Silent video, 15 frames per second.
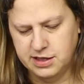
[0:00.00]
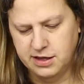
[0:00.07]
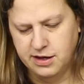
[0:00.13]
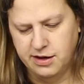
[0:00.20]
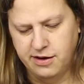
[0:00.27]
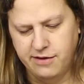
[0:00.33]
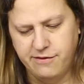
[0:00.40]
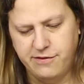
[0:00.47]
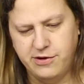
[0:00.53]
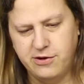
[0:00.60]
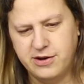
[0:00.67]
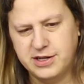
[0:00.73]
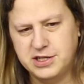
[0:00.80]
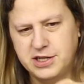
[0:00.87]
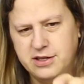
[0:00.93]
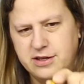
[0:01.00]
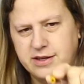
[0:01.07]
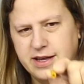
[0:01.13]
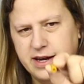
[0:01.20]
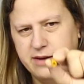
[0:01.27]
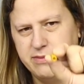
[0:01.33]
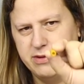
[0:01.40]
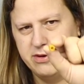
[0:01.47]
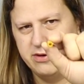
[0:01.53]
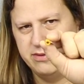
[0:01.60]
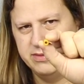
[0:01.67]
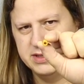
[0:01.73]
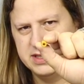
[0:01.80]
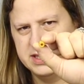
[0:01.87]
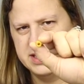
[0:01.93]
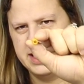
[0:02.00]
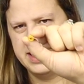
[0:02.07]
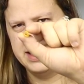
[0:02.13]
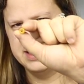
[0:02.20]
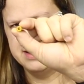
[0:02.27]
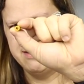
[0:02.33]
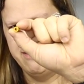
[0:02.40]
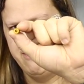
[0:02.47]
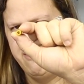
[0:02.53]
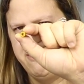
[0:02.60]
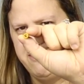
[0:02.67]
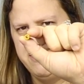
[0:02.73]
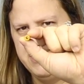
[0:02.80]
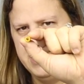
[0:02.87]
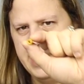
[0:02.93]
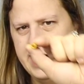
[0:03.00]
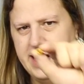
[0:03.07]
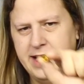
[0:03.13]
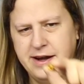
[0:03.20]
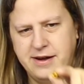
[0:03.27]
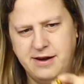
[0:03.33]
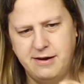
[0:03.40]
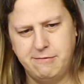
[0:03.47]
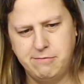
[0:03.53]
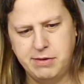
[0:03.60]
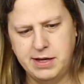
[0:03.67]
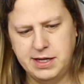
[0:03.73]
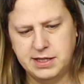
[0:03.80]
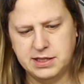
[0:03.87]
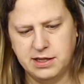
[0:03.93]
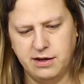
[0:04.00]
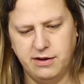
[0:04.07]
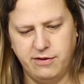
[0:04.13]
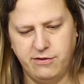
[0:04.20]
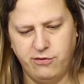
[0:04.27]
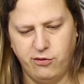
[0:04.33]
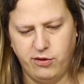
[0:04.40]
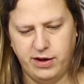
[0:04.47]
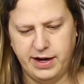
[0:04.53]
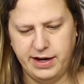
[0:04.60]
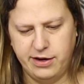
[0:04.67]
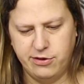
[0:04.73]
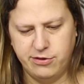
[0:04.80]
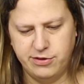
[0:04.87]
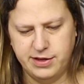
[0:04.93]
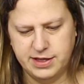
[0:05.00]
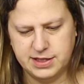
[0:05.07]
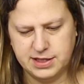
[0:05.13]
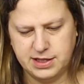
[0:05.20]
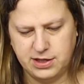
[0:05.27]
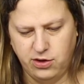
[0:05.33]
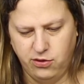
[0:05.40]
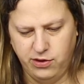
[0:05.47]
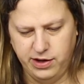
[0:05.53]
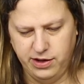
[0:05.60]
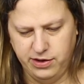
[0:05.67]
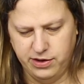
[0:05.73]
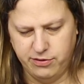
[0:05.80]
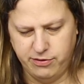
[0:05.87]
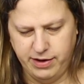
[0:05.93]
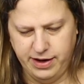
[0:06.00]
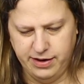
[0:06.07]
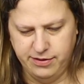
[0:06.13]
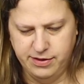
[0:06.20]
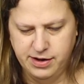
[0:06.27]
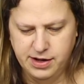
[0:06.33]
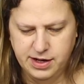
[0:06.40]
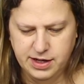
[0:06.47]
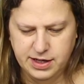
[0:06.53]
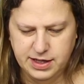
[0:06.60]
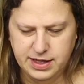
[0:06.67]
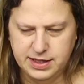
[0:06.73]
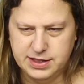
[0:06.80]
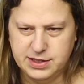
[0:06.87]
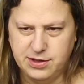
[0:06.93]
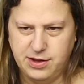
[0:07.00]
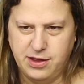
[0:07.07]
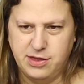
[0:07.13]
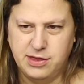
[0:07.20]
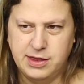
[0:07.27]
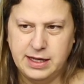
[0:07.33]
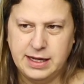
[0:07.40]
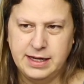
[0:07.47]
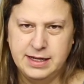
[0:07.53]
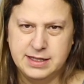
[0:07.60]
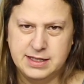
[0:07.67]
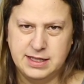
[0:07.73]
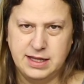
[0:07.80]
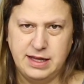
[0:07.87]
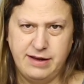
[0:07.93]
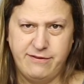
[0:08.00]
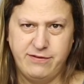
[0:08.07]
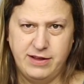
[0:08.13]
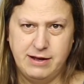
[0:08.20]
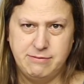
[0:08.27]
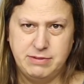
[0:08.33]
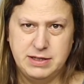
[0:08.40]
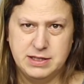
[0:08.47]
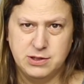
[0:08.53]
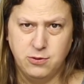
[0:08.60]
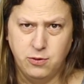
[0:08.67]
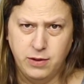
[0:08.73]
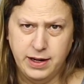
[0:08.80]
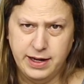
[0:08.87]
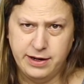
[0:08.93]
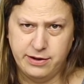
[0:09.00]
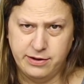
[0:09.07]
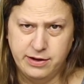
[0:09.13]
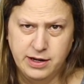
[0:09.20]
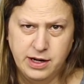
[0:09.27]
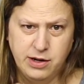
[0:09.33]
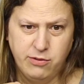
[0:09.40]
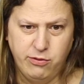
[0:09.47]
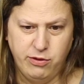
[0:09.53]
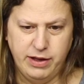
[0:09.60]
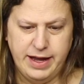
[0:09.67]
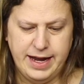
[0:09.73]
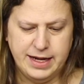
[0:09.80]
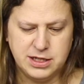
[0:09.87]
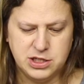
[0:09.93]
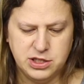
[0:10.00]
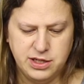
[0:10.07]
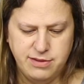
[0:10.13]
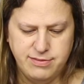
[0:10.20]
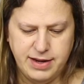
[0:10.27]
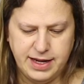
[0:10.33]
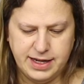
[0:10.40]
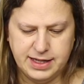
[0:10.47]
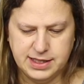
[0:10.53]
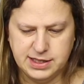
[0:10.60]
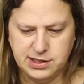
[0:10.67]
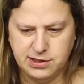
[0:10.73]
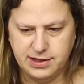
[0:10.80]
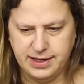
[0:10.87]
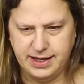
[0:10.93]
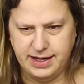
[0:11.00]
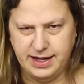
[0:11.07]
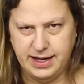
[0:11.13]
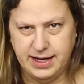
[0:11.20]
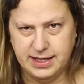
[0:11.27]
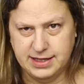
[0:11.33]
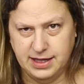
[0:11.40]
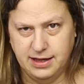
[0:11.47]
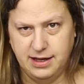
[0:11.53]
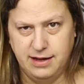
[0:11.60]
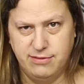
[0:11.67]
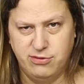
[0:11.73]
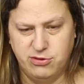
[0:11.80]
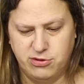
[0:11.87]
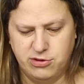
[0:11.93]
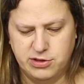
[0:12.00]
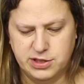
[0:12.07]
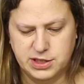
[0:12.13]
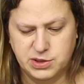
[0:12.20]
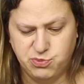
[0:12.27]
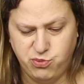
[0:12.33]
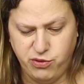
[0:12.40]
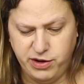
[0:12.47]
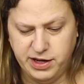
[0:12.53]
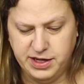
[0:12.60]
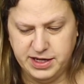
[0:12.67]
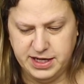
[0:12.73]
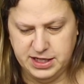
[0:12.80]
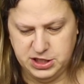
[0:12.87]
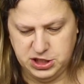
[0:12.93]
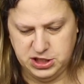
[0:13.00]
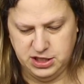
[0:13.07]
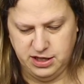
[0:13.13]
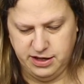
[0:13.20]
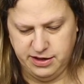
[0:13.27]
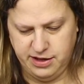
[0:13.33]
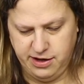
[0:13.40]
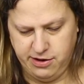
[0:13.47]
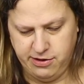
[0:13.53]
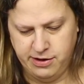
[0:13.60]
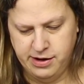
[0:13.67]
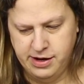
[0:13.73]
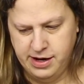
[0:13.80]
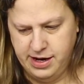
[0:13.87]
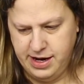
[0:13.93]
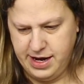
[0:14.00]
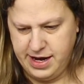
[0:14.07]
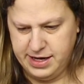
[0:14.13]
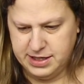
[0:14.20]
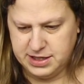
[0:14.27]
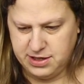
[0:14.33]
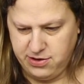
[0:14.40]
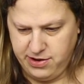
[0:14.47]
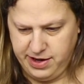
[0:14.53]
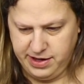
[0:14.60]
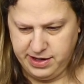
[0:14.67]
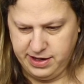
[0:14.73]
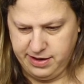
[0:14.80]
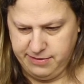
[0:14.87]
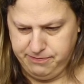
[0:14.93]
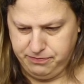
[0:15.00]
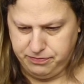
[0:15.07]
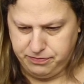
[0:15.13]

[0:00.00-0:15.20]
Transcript: If you actually look at them, they're almost like this flat piece of wire that's coiled around, and so the thickness of that flat piece of wire will actually make it so that it has a lot more spring tension on there, and it's going to